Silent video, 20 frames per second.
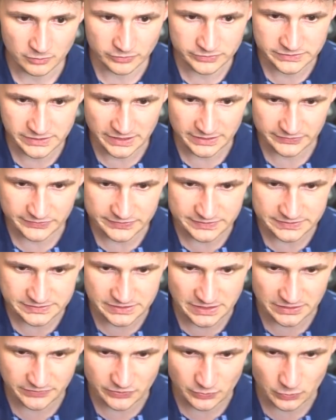Looks like this is
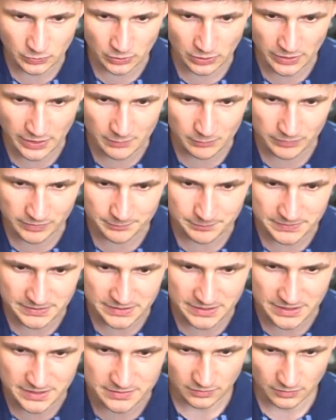not the hole I want to be in.